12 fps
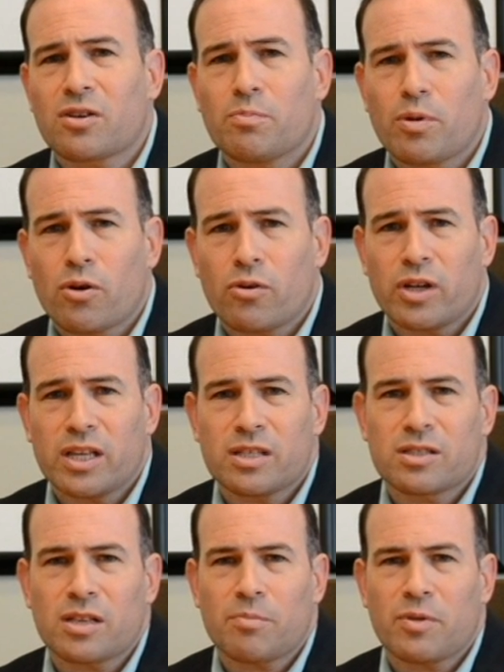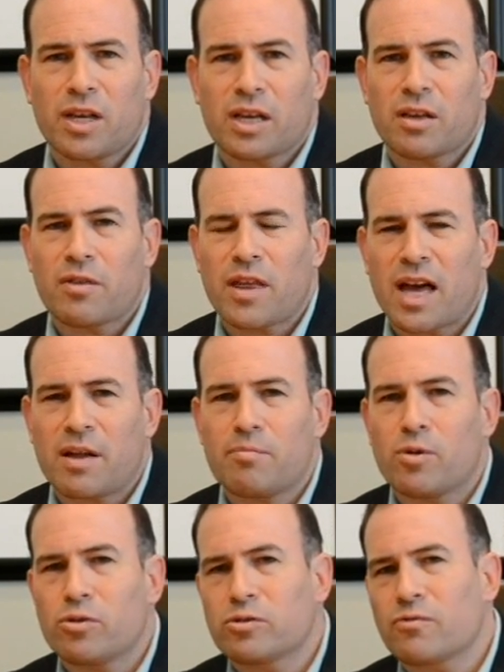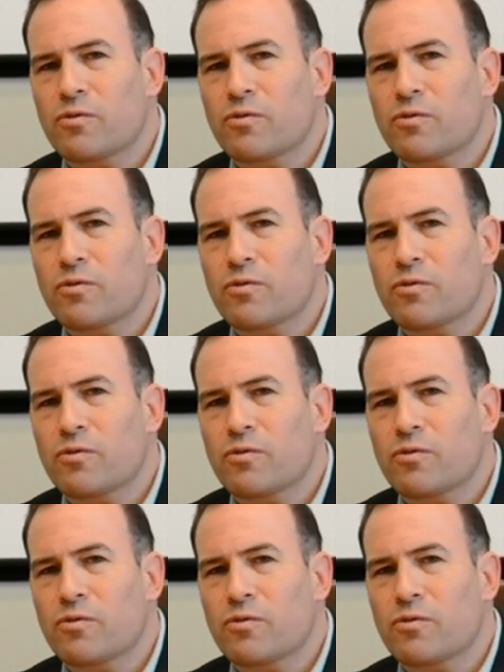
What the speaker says: component is something that most